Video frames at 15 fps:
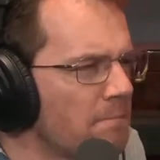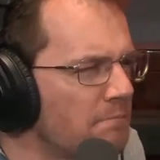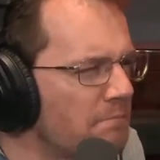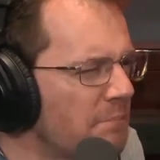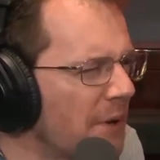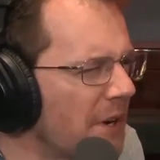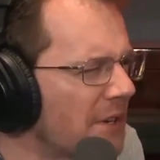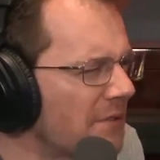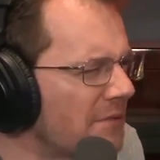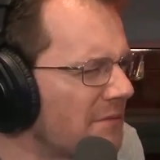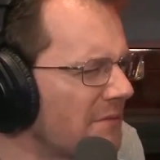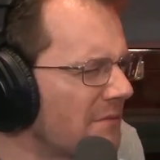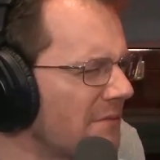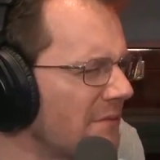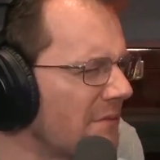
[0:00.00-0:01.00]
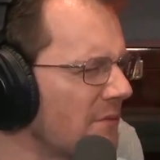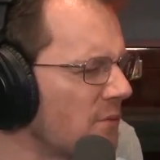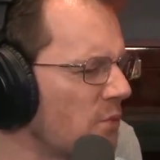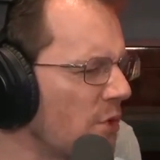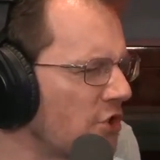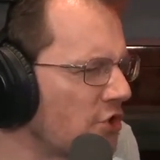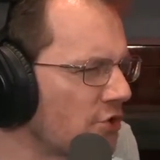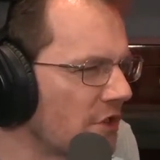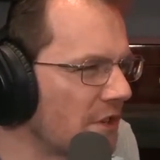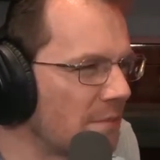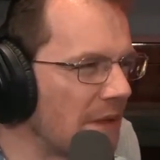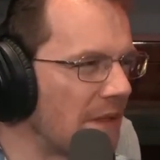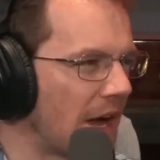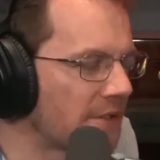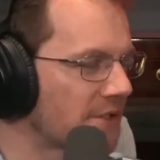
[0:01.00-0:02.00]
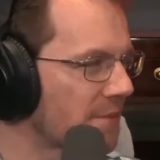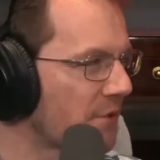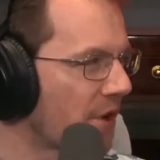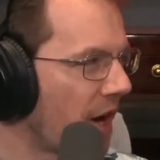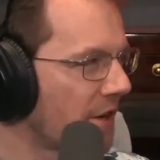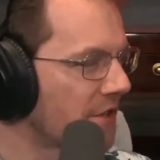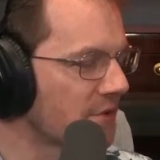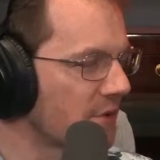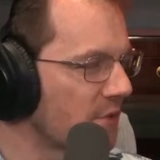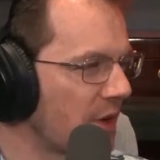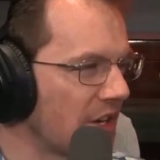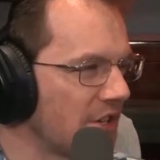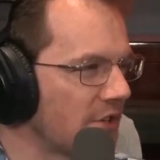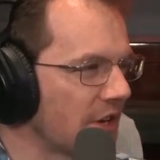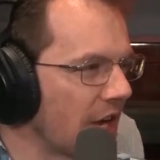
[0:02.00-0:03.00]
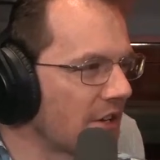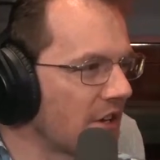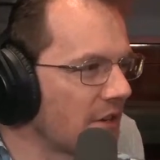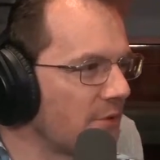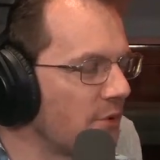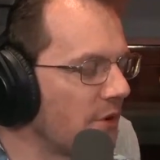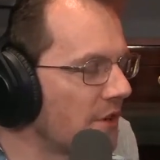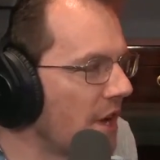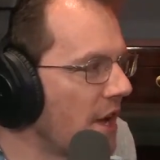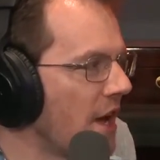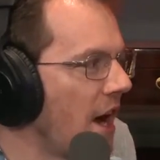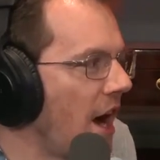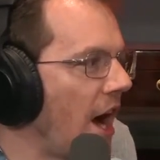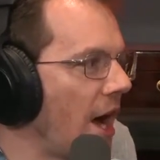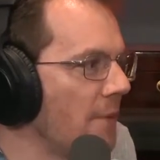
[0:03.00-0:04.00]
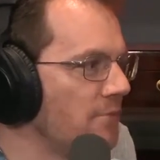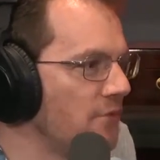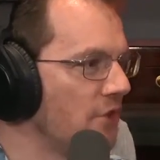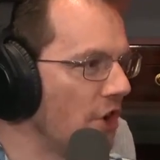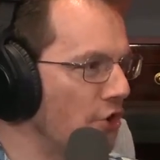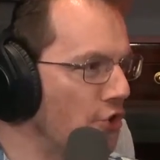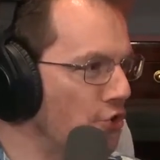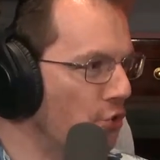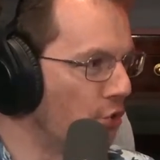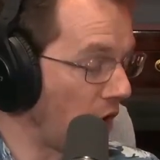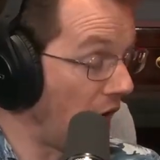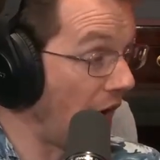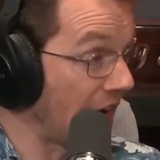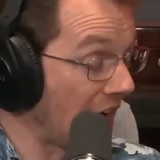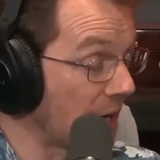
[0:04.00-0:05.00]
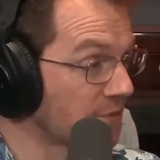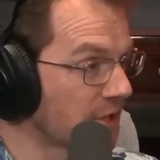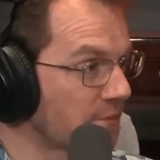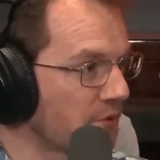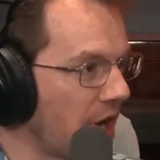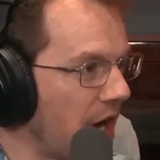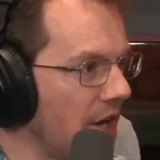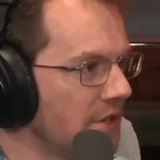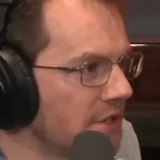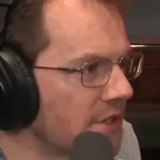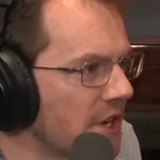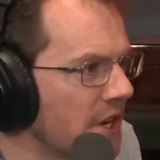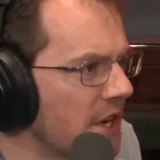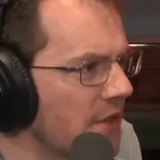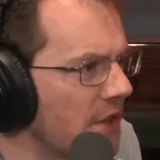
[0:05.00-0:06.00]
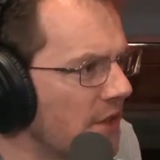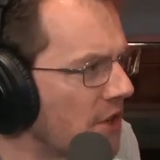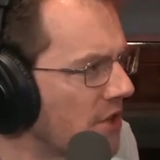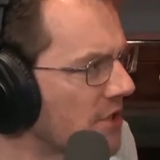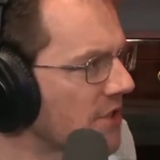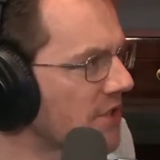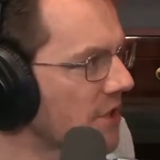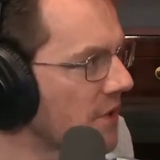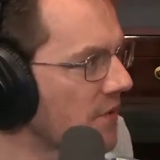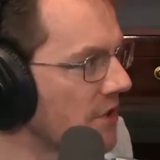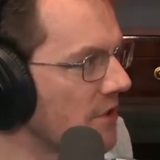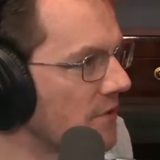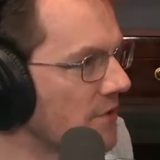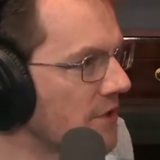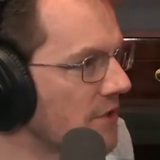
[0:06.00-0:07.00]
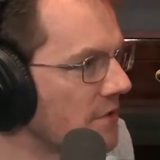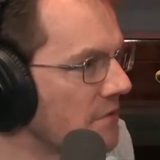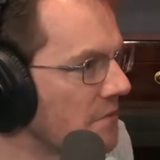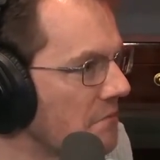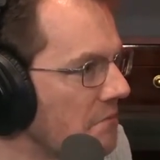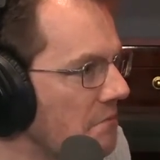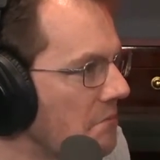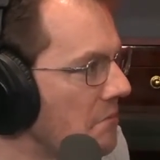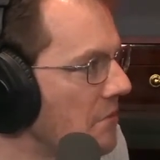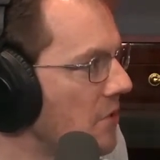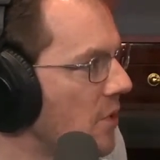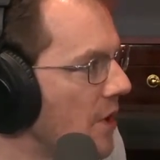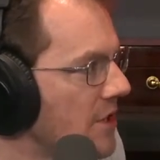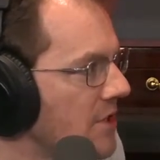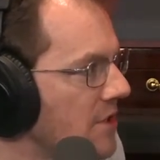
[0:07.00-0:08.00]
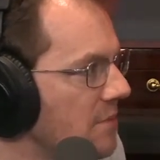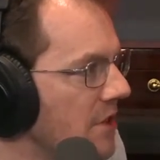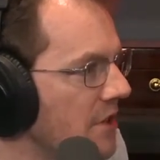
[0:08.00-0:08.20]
But we shouldn't be that surprised with where UK Labour were. I am surprised that the Conservatives, where's the big